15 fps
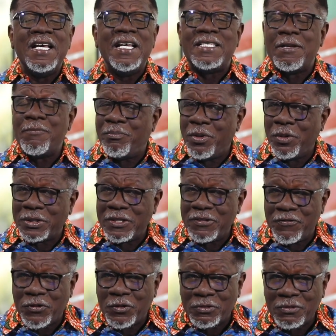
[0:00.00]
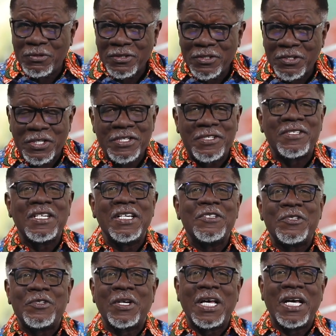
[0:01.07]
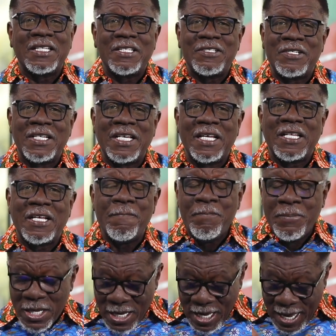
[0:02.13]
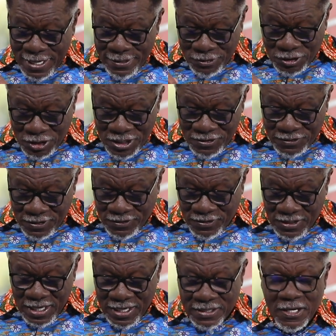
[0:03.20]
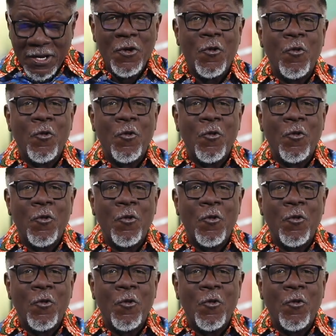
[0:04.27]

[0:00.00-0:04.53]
it's important for Christians to gather together. And Jesus says,